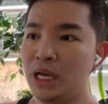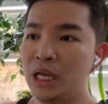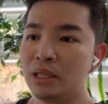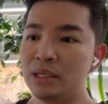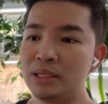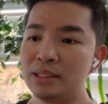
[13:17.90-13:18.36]

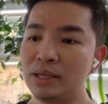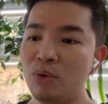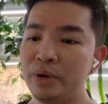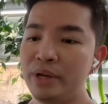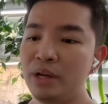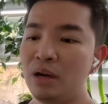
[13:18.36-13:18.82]
This is a
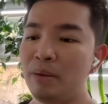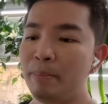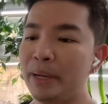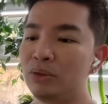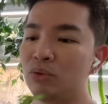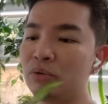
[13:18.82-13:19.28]
Hoya
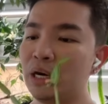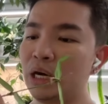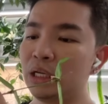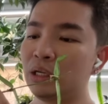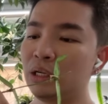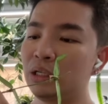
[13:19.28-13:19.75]

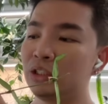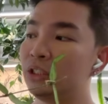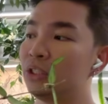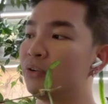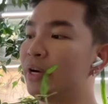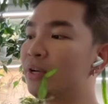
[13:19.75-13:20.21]
pandurata,
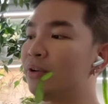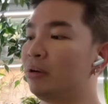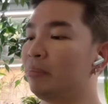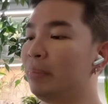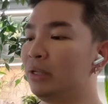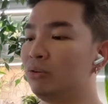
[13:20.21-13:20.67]
just a regular
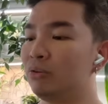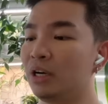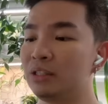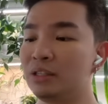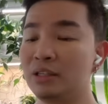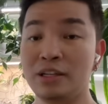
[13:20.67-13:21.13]

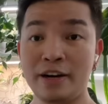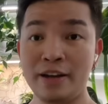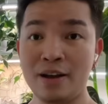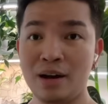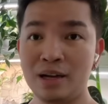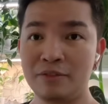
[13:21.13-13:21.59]
pandurata that I
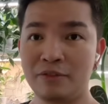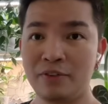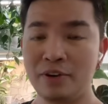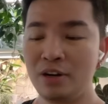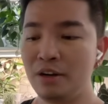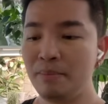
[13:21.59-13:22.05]
got
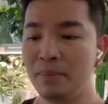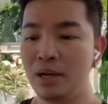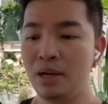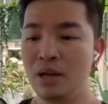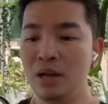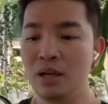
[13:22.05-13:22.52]
from
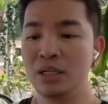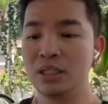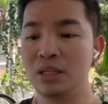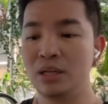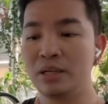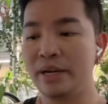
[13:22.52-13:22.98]

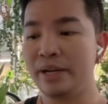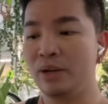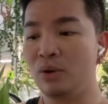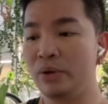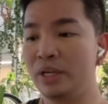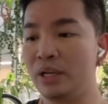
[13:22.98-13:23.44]
Sundial
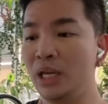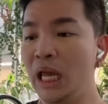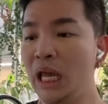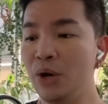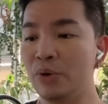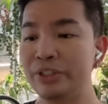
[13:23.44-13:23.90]
Hoya
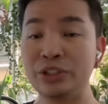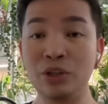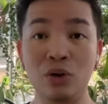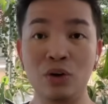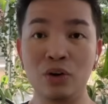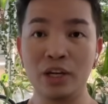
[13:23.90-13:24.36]
King or
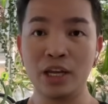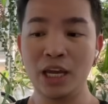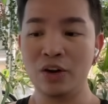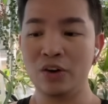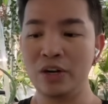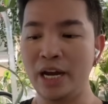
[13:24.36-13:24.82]
Songhong
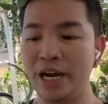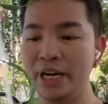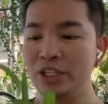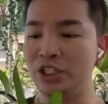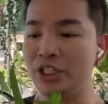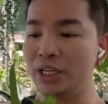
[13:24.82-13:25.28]
King on
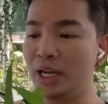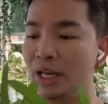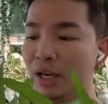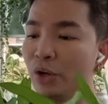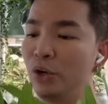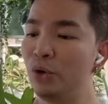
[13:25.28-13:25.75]
IG.
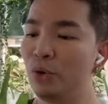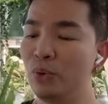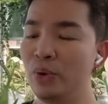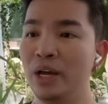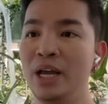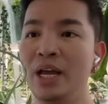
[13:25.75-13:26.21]

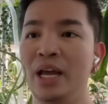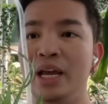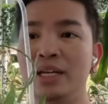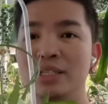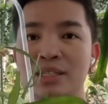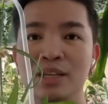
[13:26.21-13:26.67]
Hello,
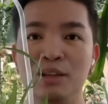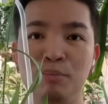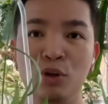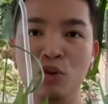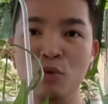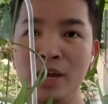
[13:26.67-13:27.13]
it's still
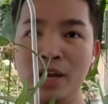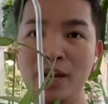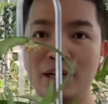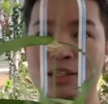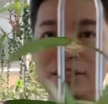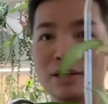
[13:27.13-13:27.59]
blooming.
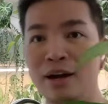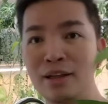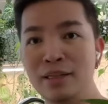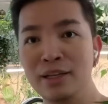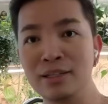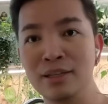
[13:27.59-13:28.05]
I just
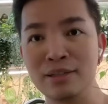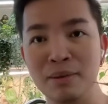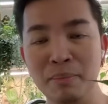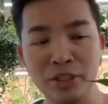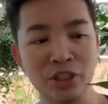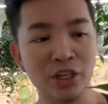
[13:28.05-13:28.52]
got this as a
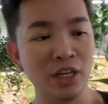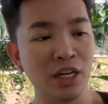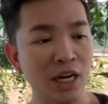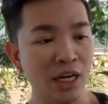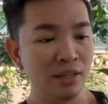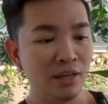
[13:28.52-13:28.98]
matured
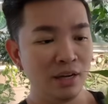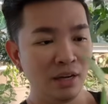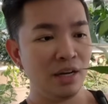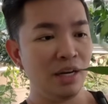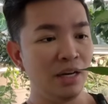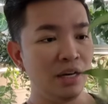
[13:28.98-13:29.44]
cutting
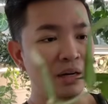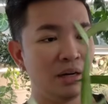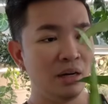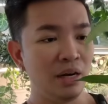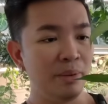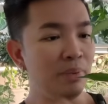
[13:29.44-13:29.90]
in,
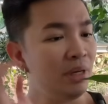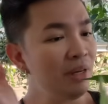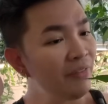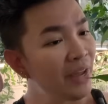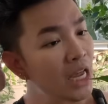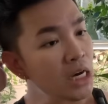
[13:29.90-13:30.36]
I
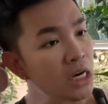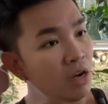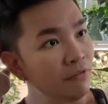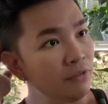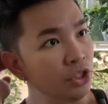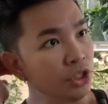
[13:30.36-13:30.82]
believe, end
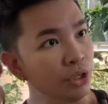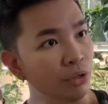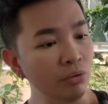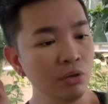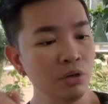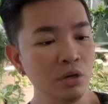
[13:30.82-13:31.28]
of
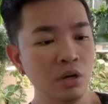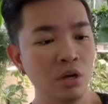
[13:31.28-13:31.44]
June.